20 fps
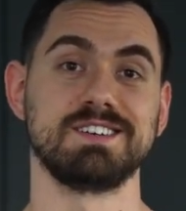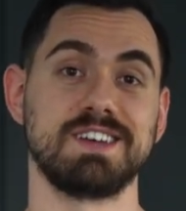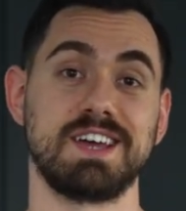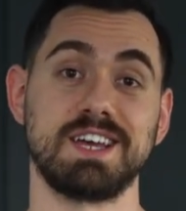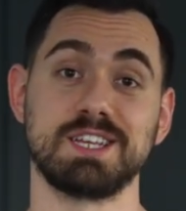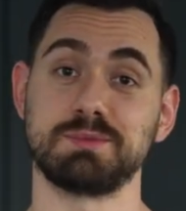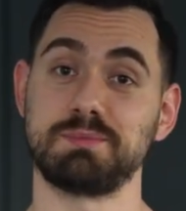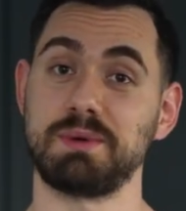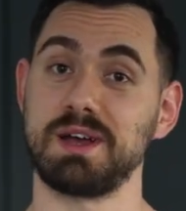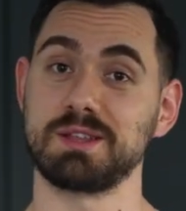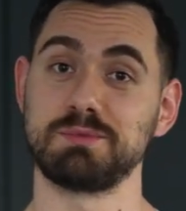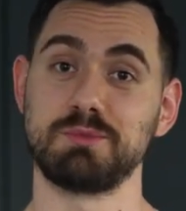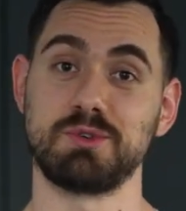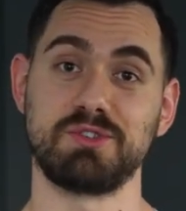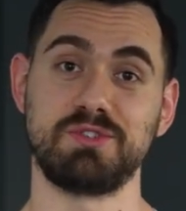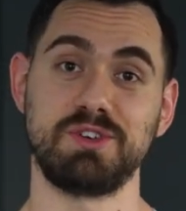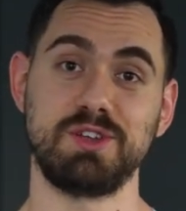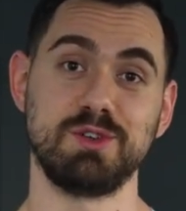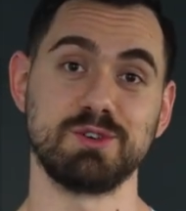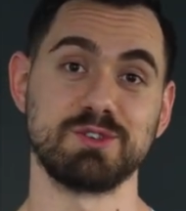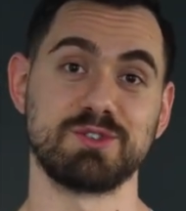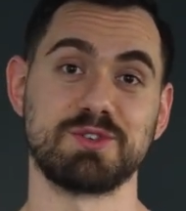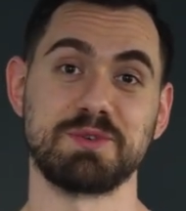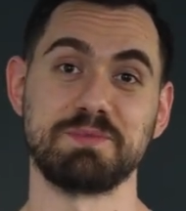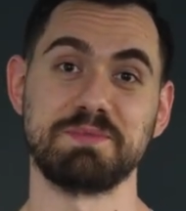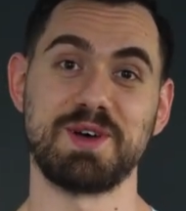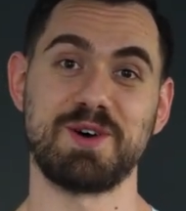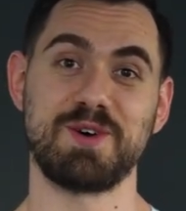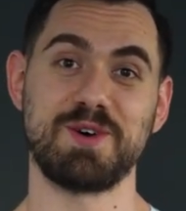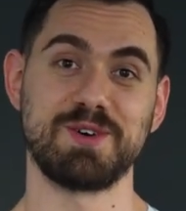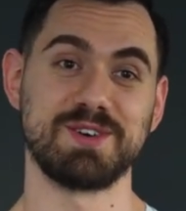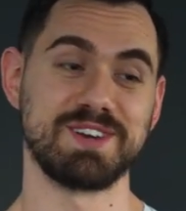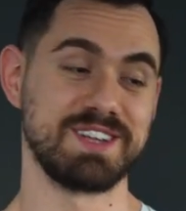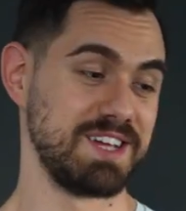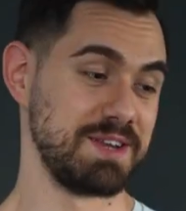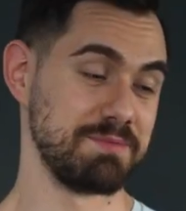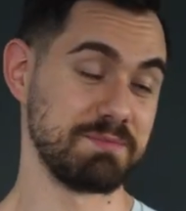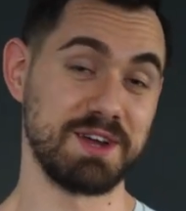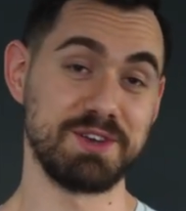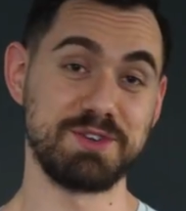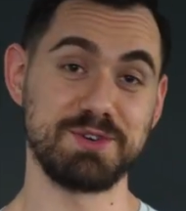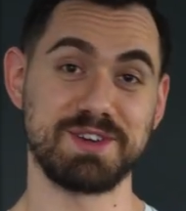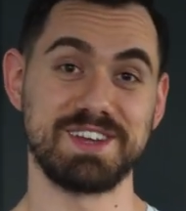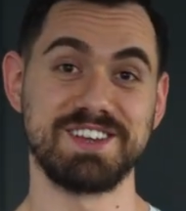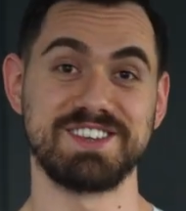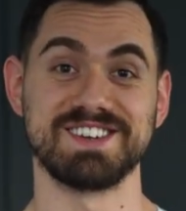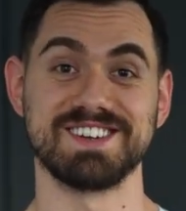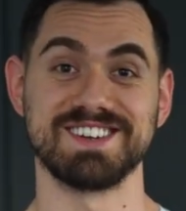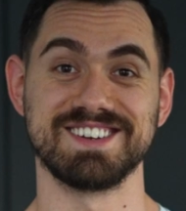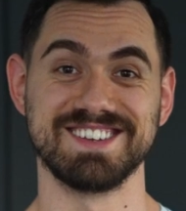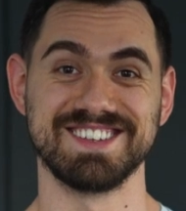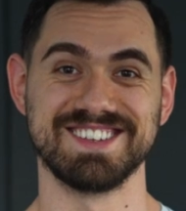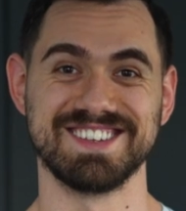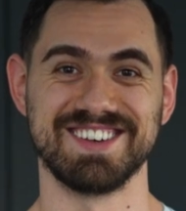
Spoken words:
expect more videos from now on in my new kitchen.